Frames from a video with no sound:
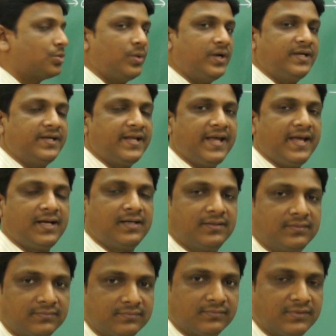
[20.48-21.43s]
So we take
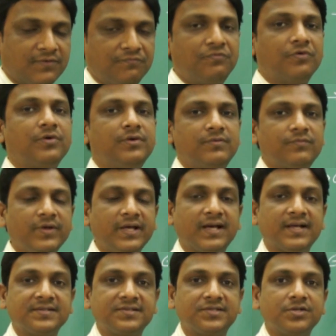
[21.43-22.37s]
the food, we
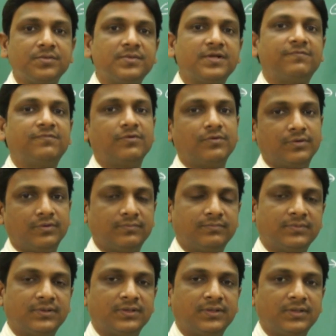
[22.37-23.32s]
consume the food.
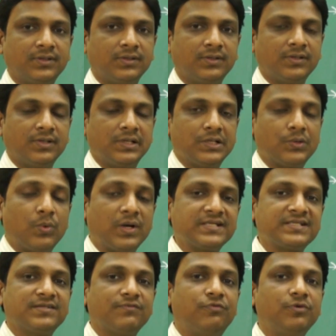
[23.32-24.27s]

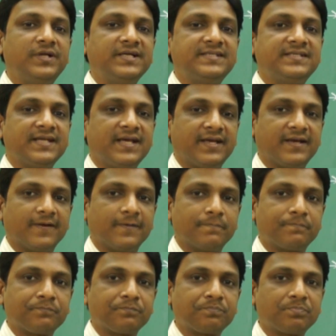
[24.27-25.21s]
Once the food is taken,
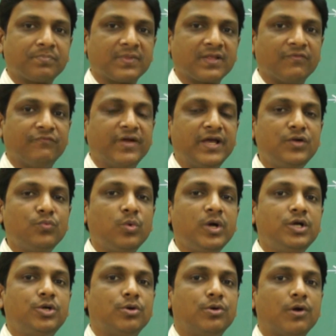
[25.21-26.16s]
when
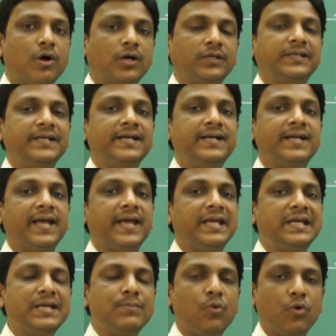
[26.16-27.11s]
we do not need
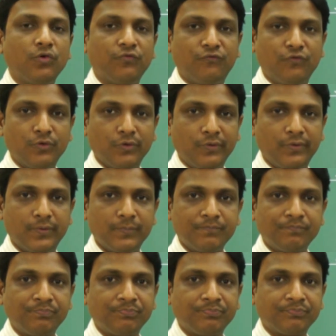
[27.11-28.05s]
any more food,
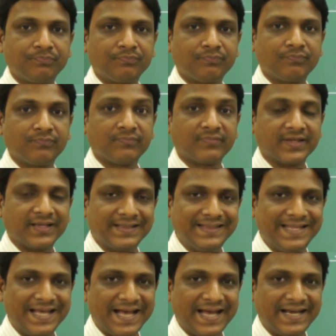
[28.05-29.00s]

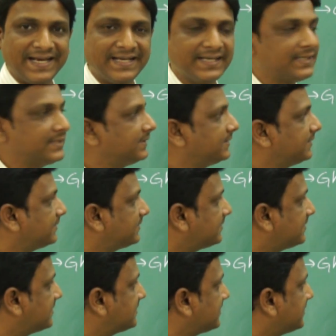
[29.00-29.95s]
then
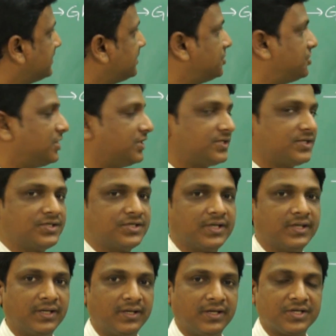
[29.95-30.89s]
this
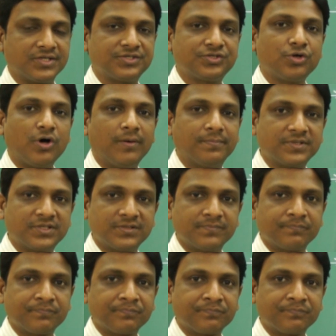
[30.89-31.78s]
initiation stops.